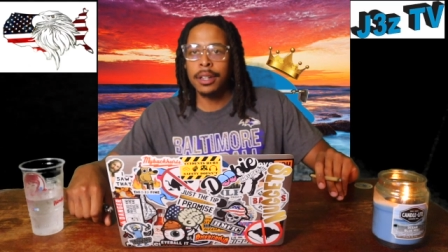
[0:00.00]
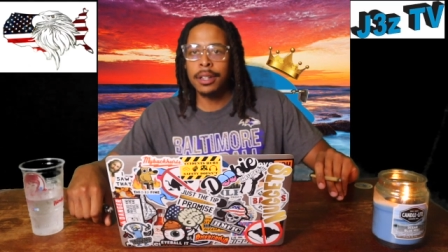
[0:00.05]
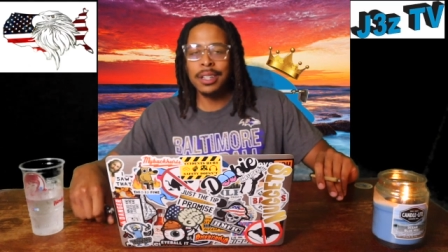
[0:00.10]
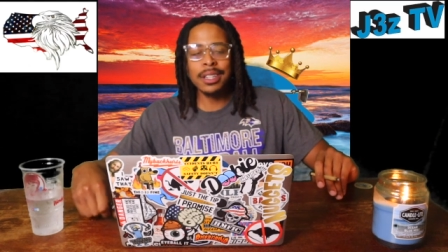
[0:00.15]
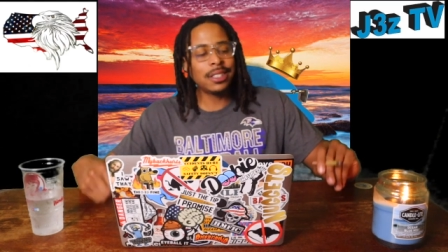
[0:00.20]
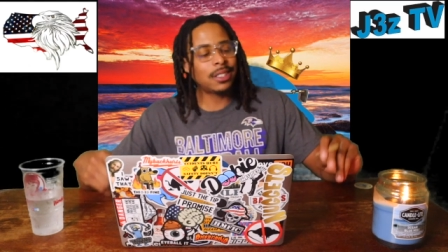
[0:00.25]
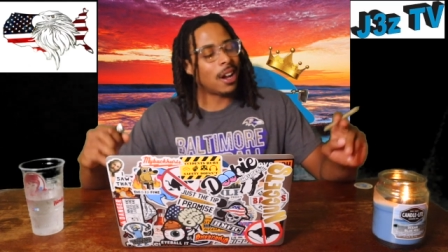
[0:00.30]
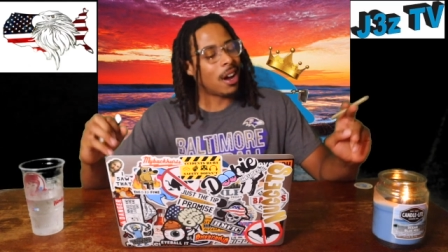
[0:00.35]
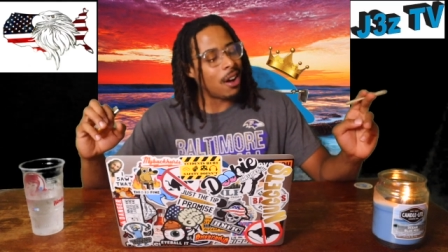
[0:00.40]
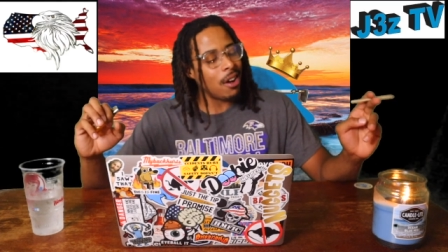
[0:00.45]

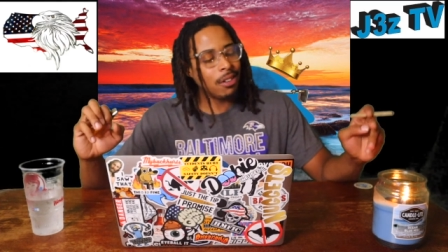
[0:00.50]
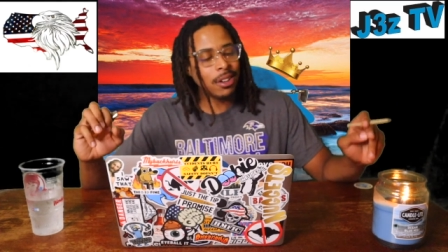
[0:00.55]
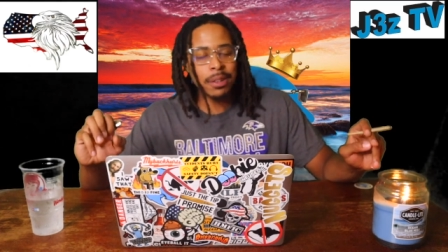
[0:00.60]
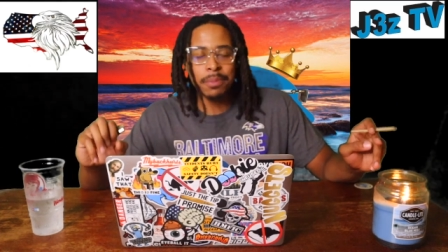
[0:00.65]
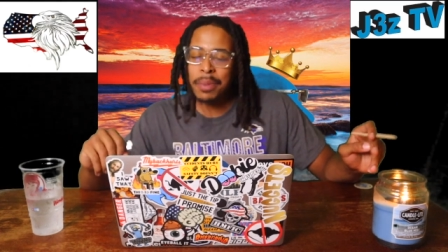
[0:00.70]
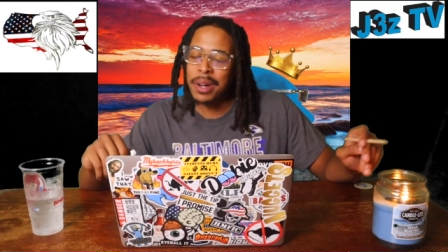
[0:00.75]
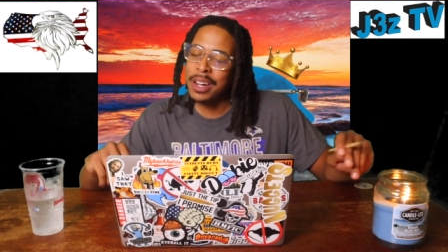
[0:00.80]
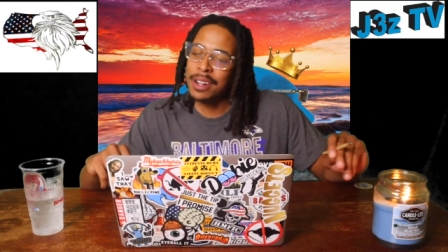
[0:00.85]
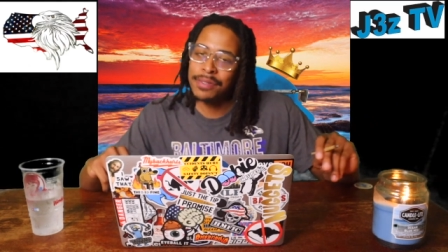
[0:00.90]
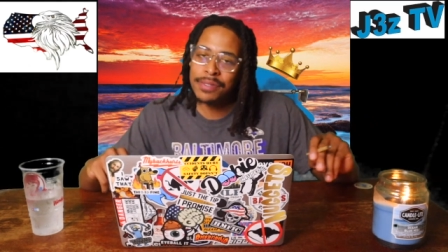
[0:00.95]
This the only
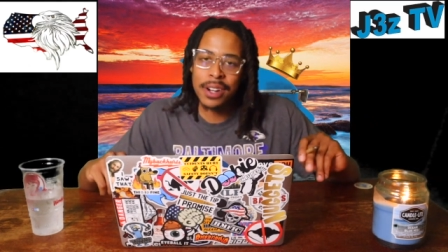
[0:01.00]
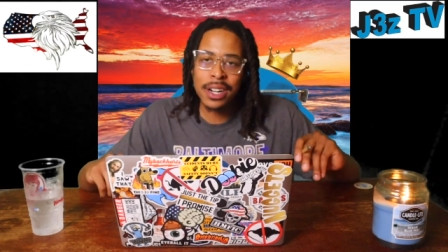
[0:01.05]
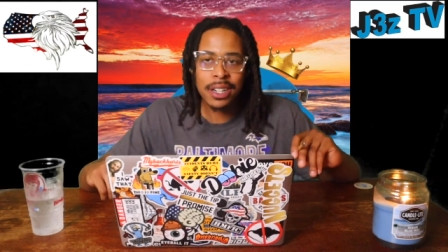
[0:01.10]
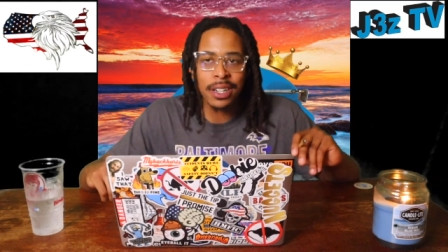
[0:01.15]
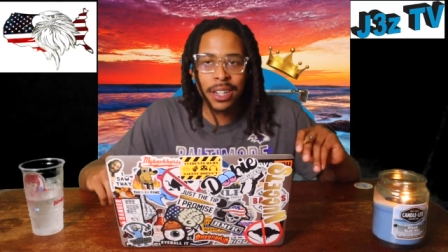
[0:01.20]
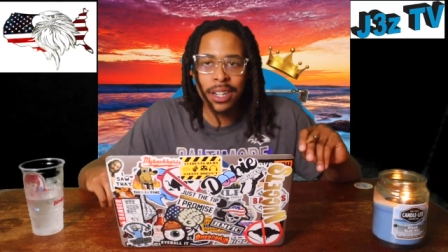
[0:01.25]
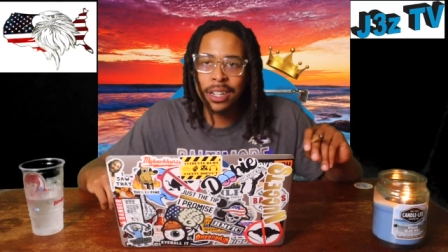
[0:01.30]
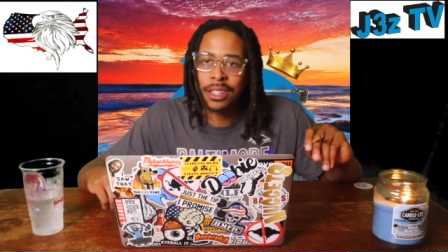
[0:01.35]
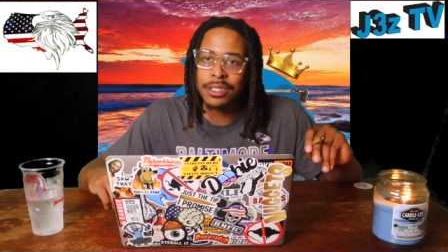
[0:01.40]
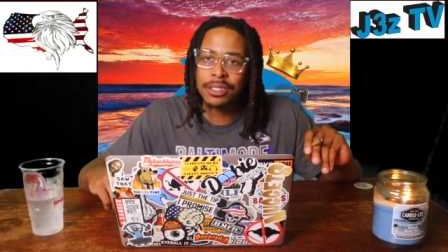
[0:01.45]

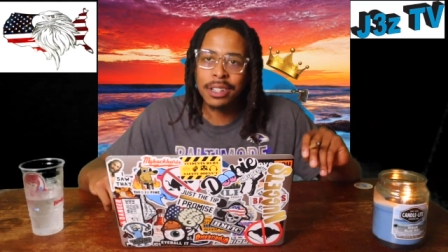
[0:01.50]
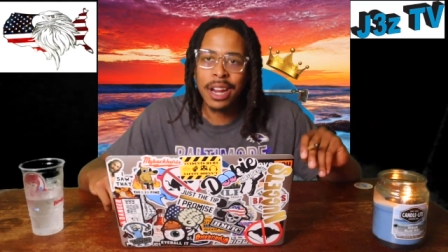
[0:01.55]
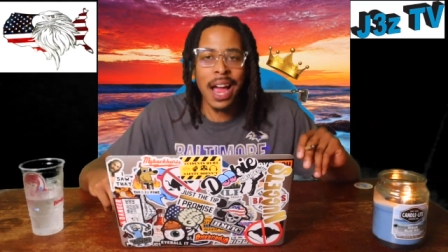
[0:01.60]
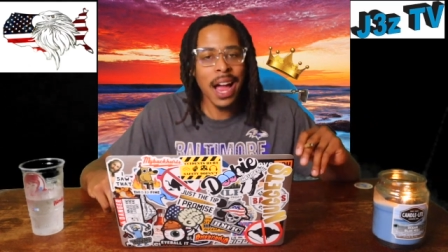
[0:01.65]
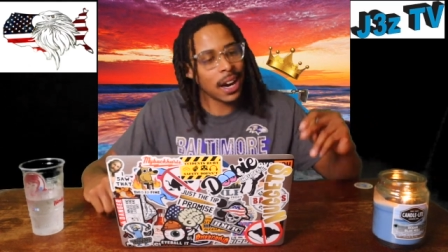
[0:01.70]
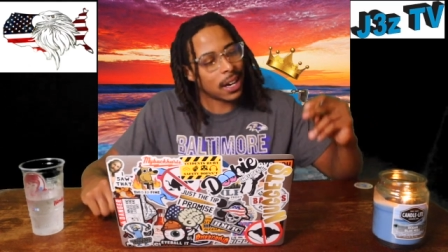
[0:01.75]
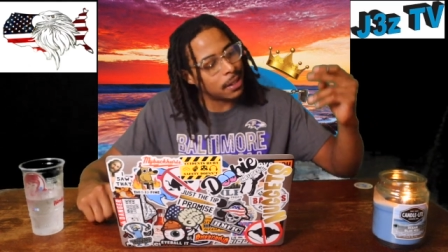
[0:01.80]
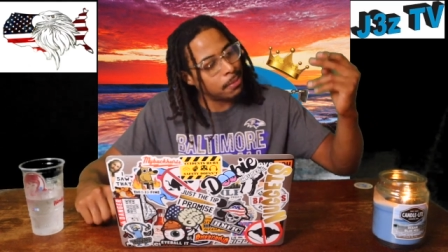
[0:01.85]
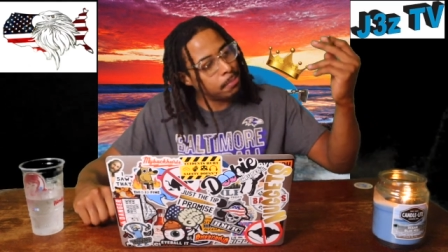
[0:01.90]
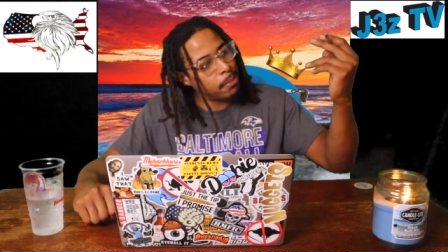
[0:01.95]
motherfucking country
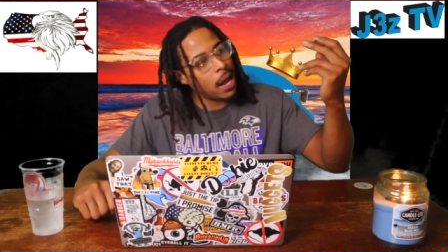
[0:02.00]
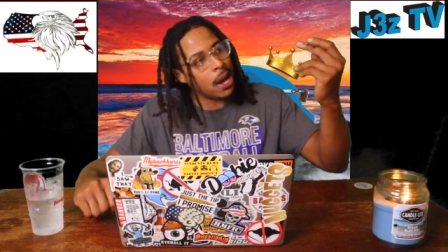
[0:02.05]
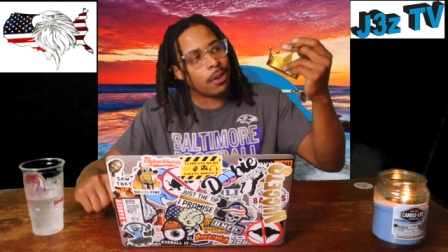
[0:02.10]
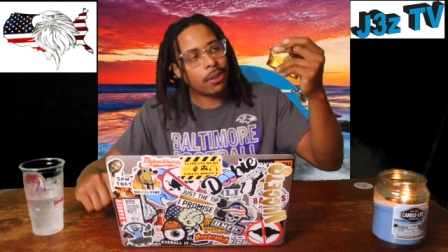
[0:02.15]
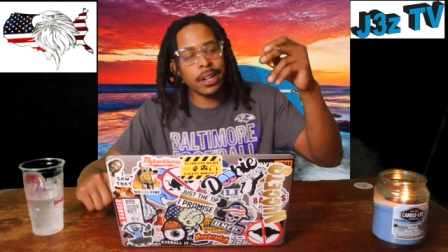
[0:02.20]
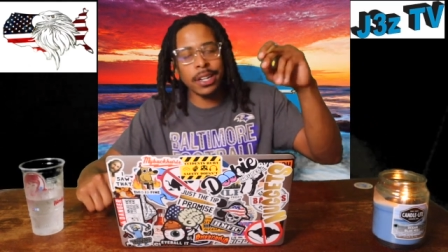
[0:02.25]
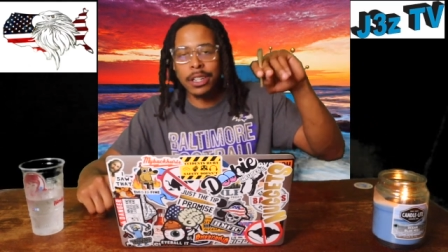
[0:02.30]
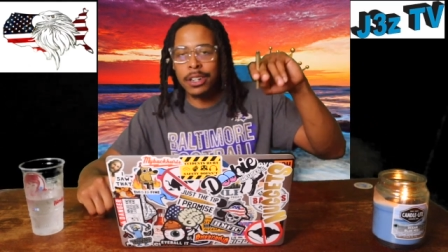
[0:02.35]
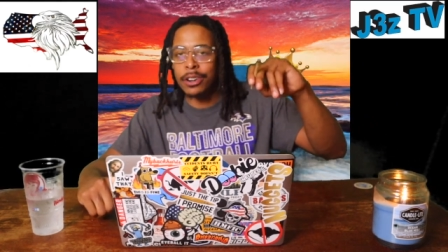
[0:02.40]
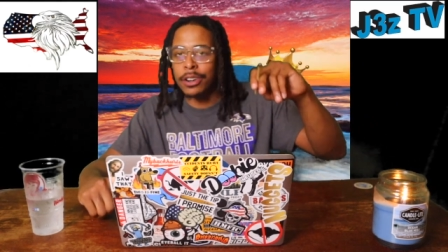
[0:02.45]
I can blow
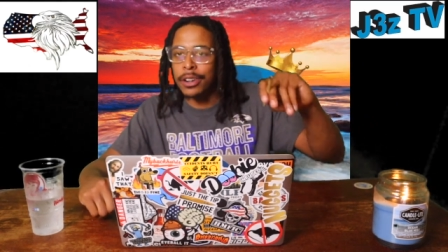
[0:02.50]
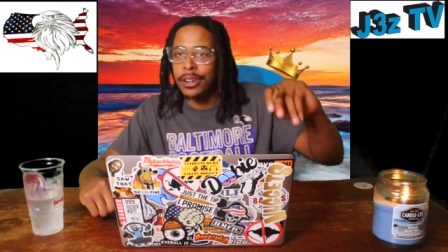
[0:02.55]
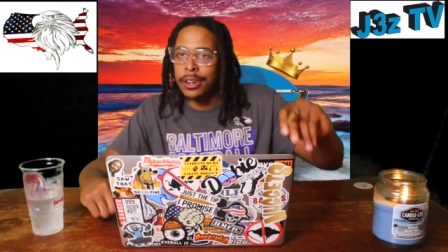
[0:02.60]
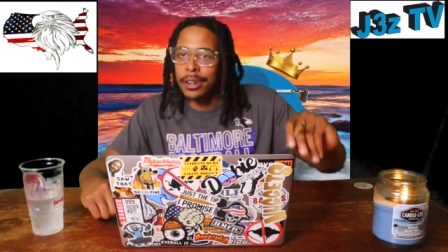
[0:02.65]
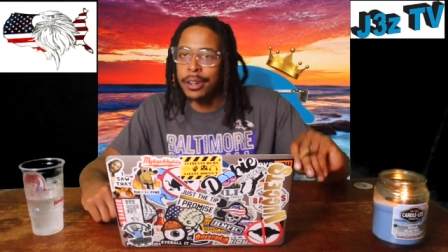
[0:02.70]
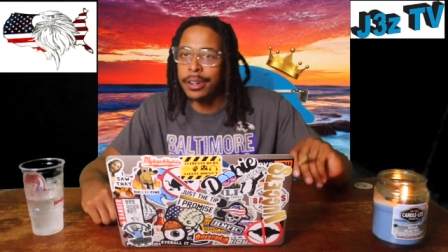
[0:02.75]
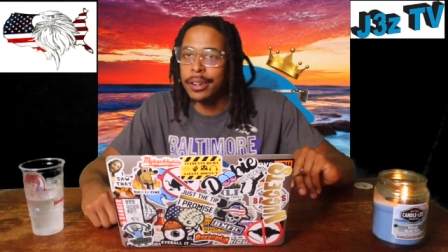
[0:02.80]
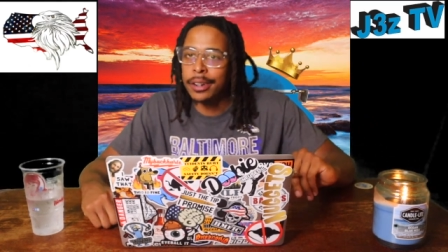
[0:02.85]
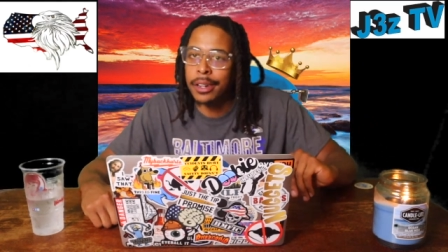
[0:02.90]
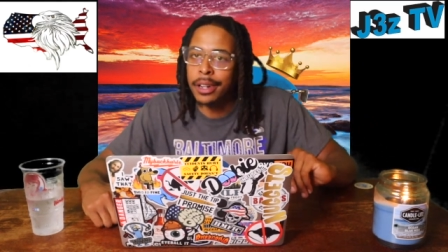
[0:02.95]
that
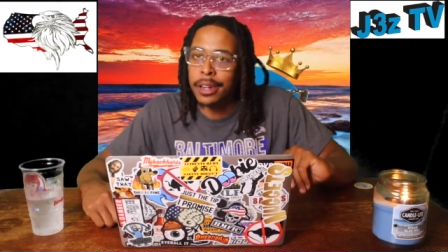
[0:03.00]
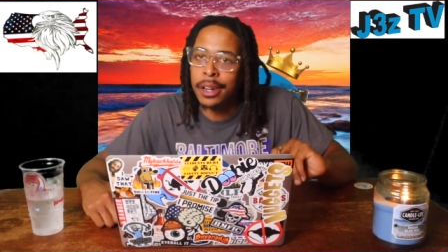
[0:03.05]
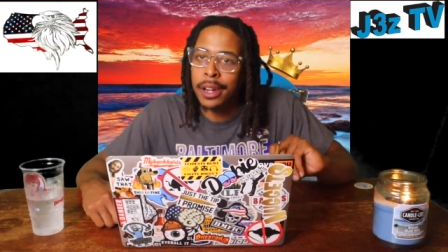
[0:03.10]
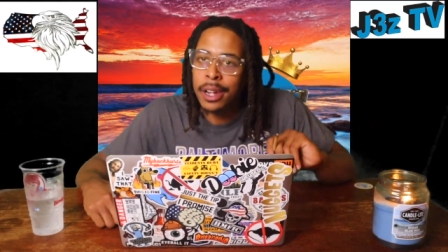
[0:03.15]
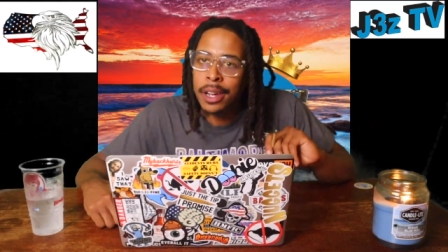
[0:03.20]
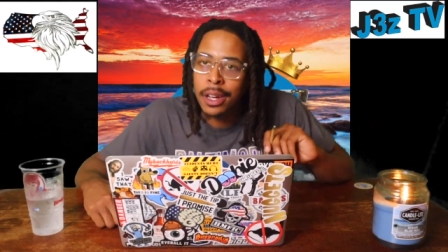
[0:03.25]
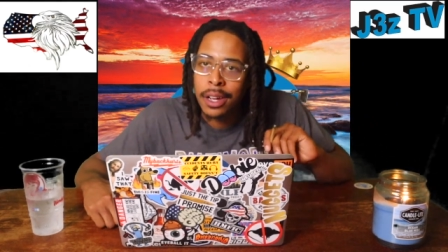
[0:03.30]
crud.